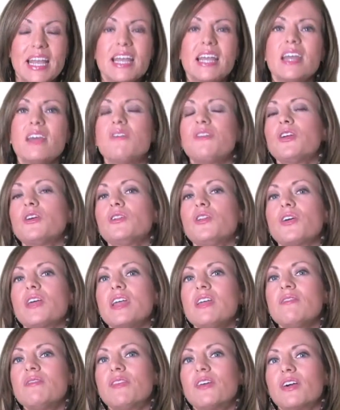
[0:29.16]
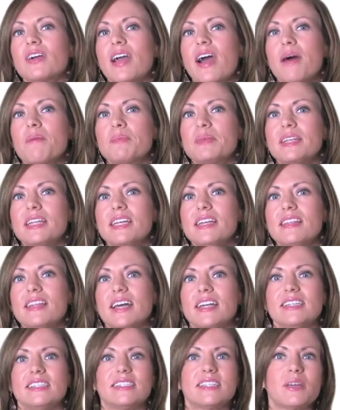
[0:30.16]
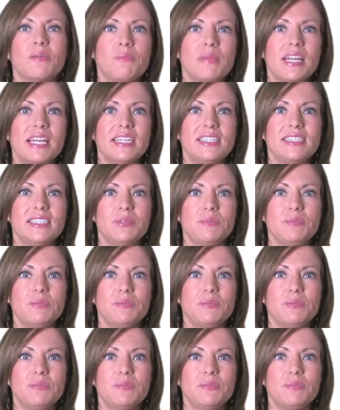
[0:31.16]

If you're looking for a company that is committed